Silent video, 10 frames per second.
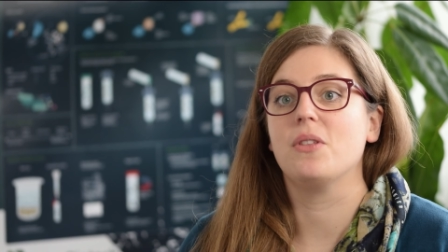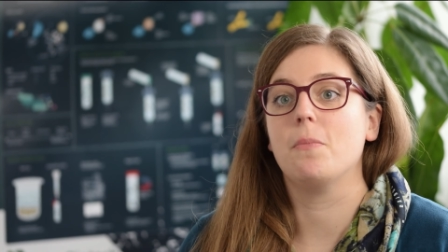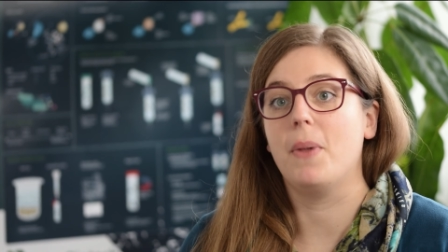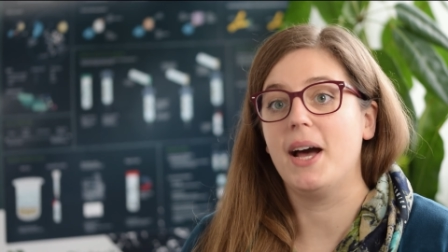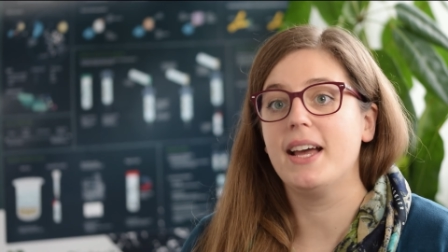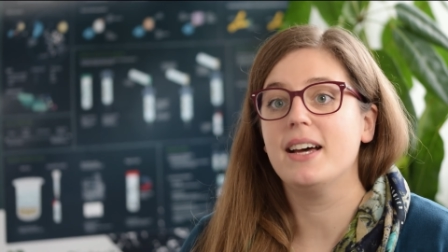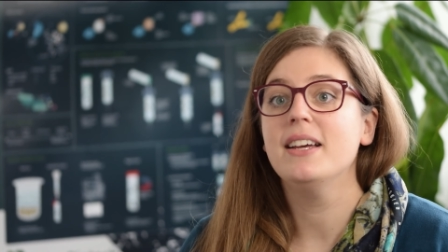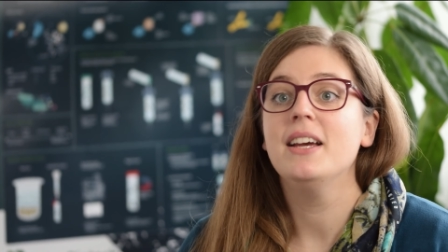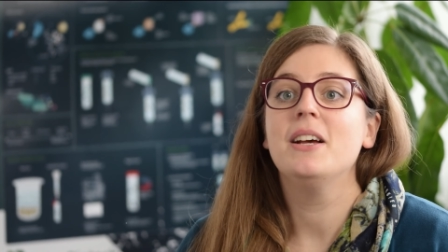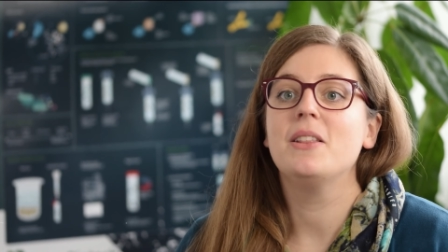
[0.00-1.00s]
with
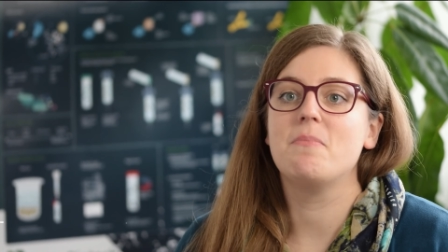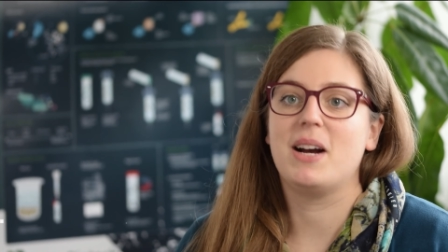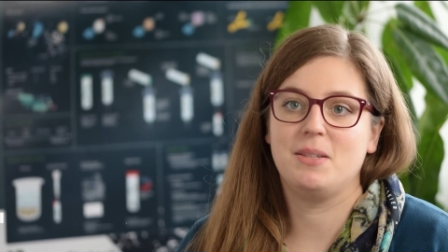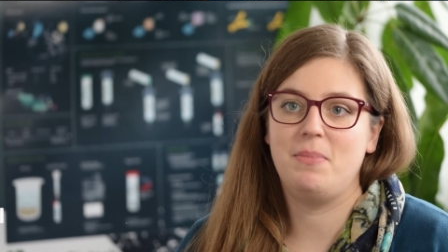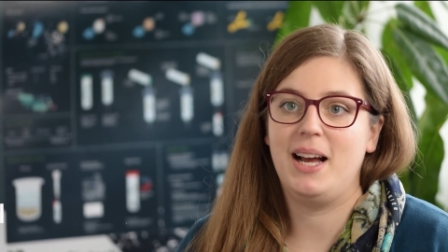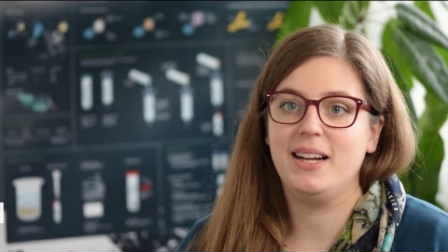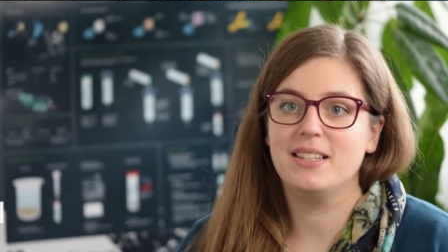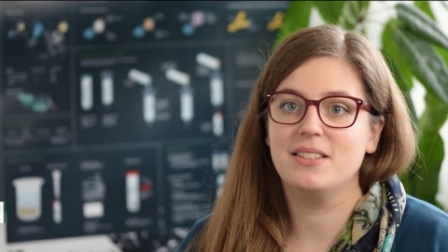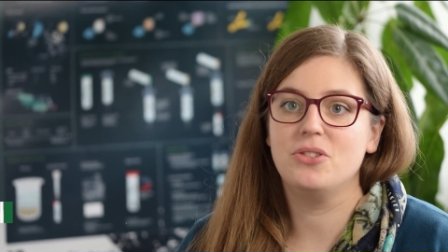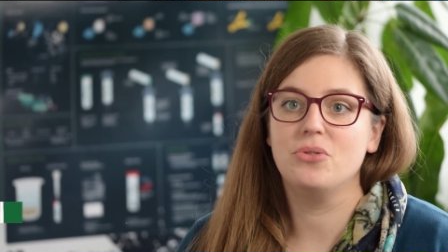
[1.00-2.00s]
Bayer, the Max Planck
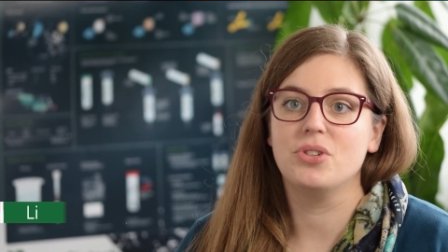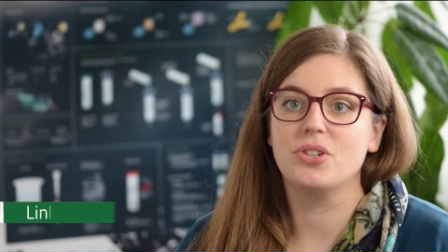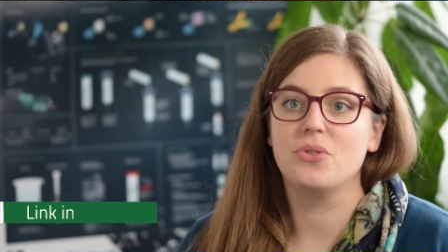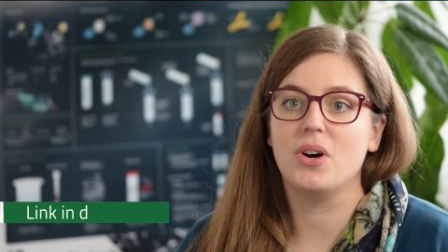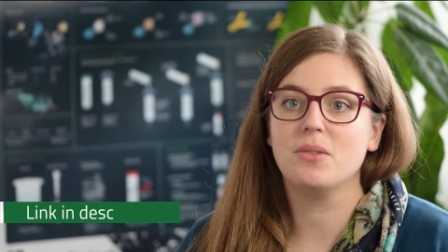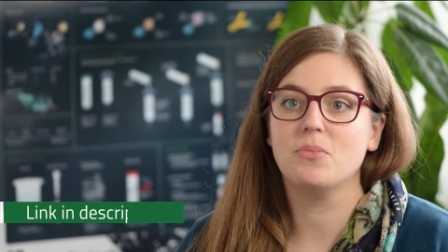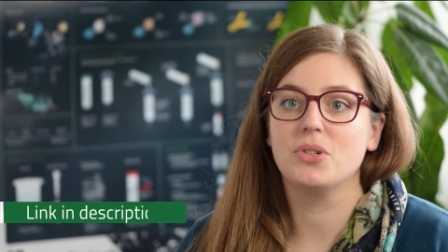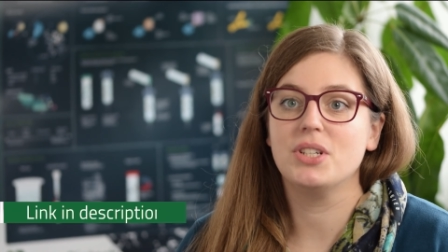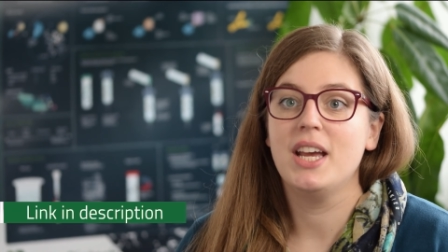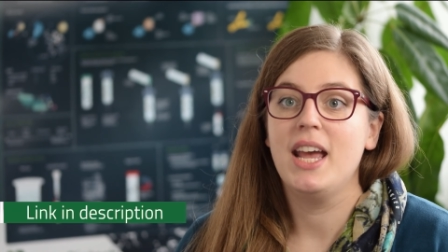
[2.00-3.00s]
Institute in
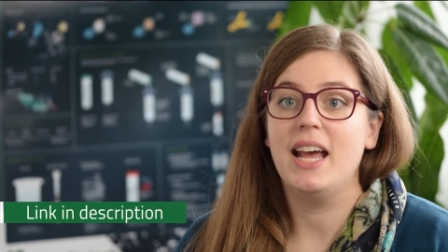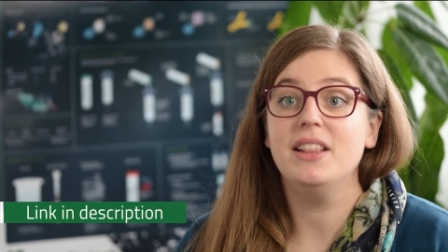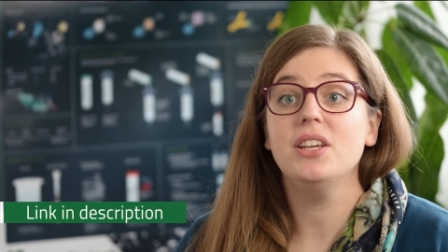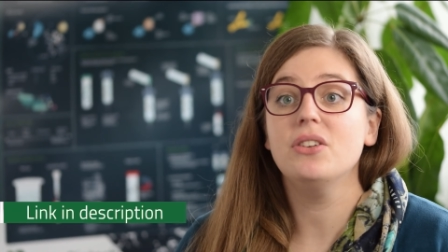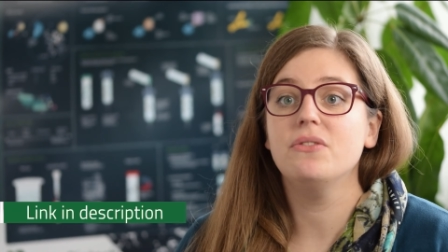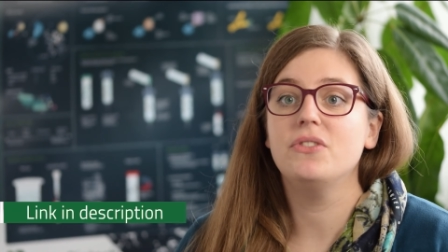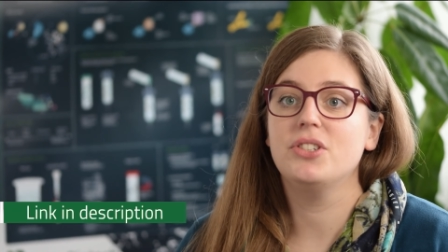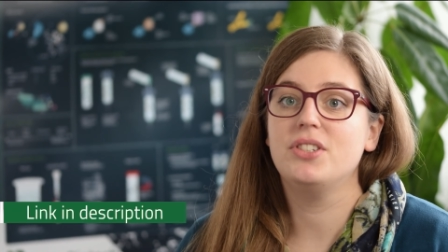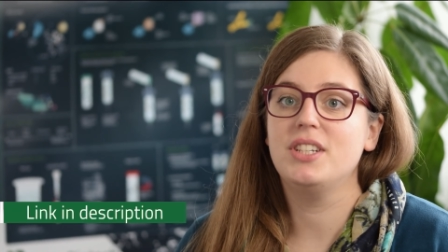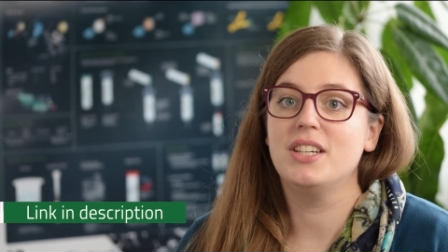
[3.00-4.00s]
Dortmund and the
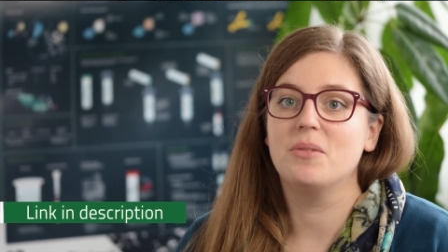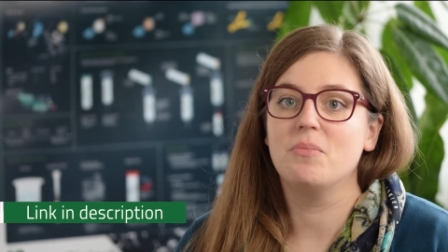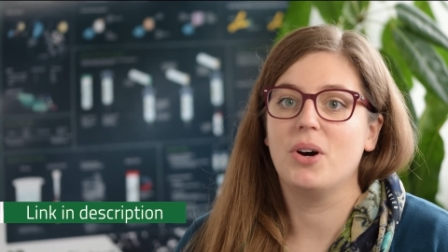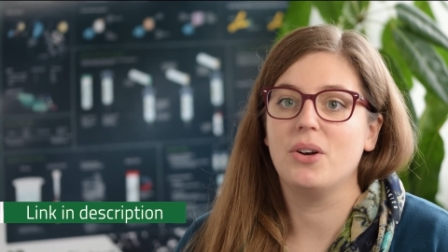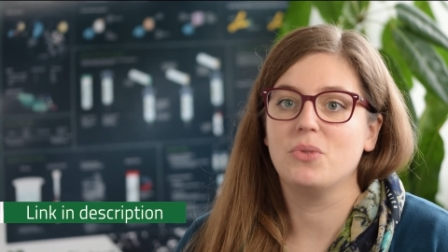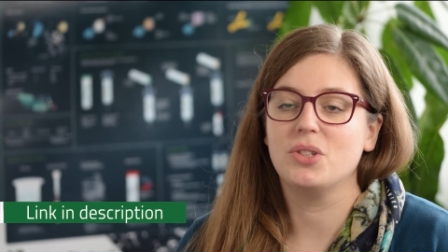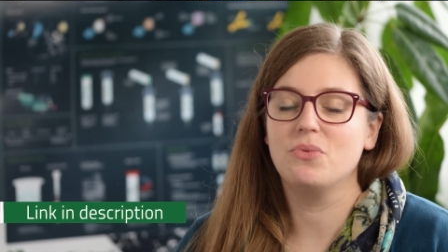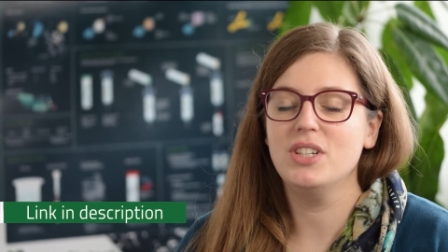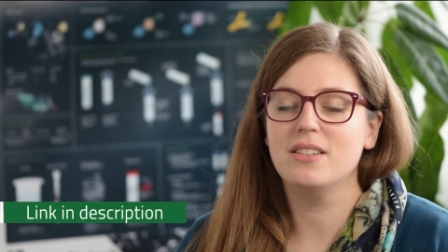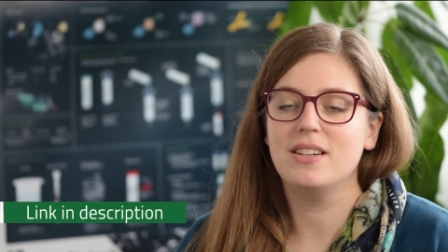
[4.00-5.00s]
University in Bonn was
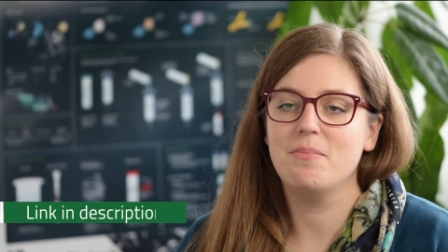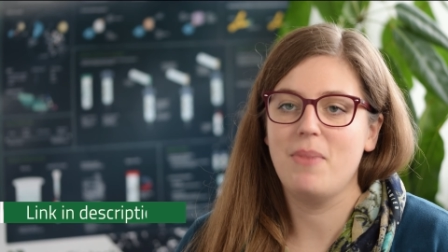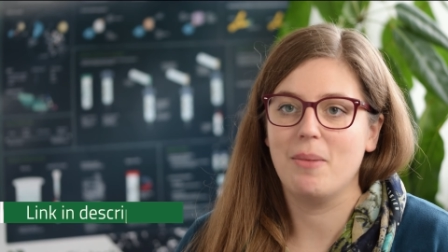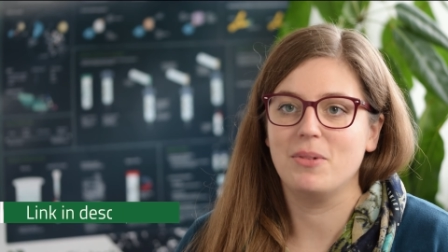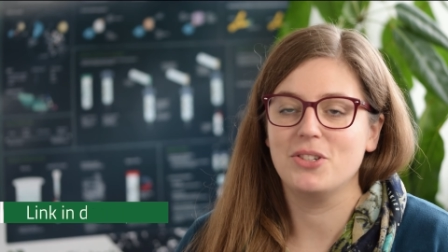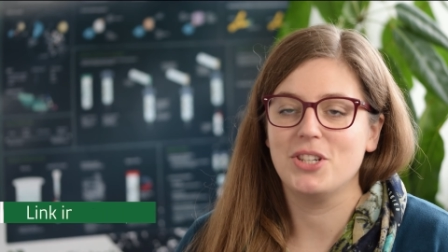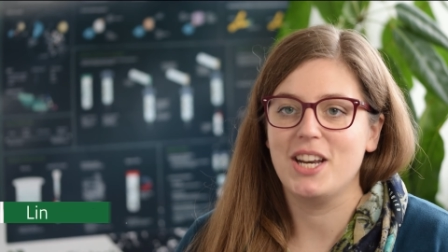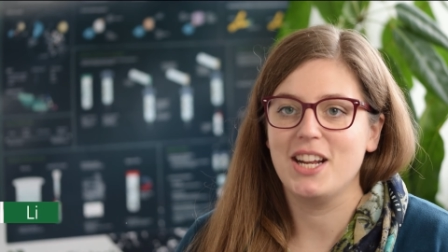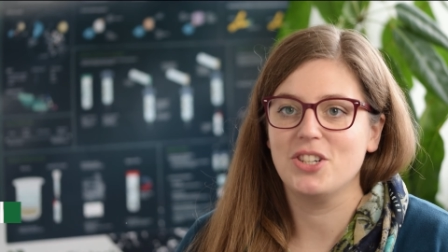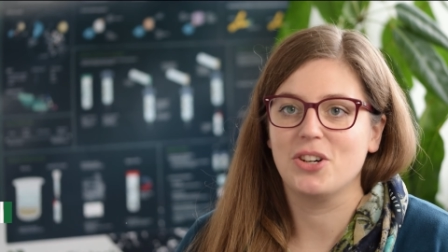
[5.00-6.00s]
recently published in
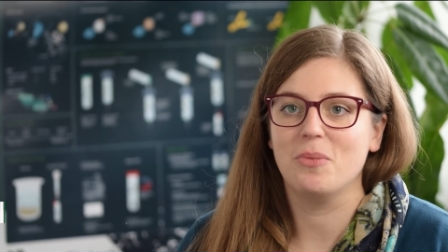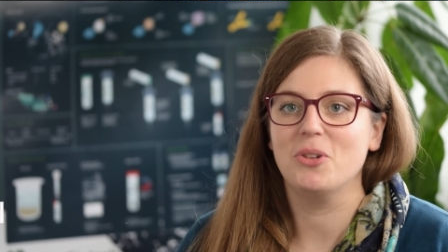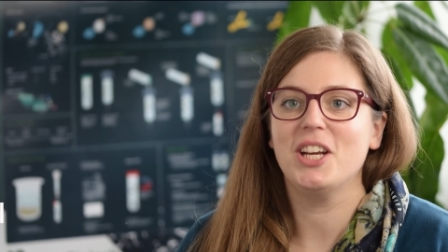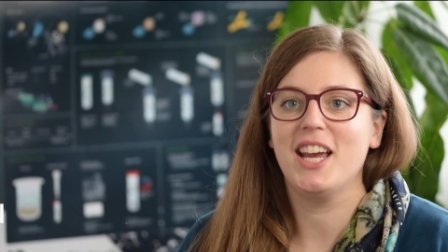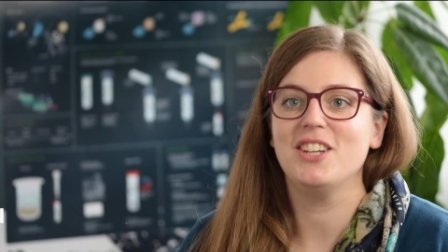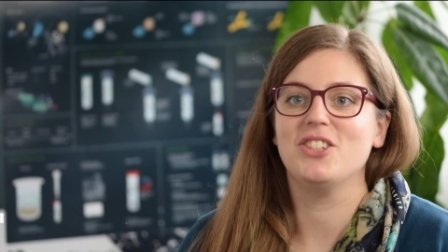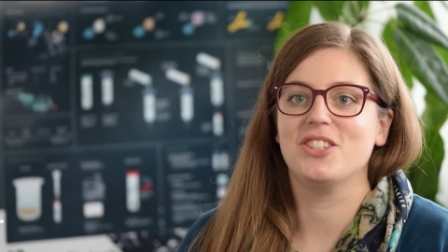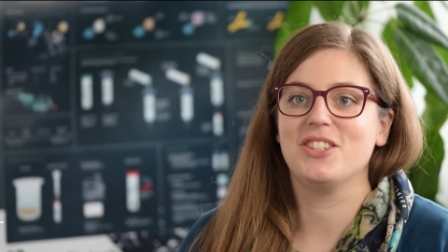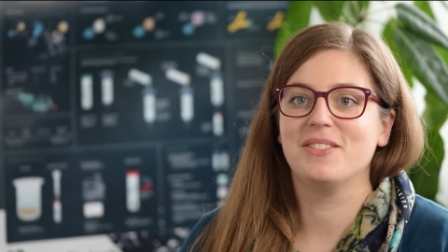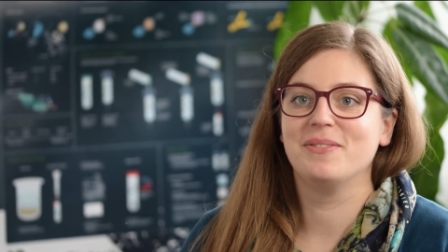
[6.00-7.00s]
Nature Communications.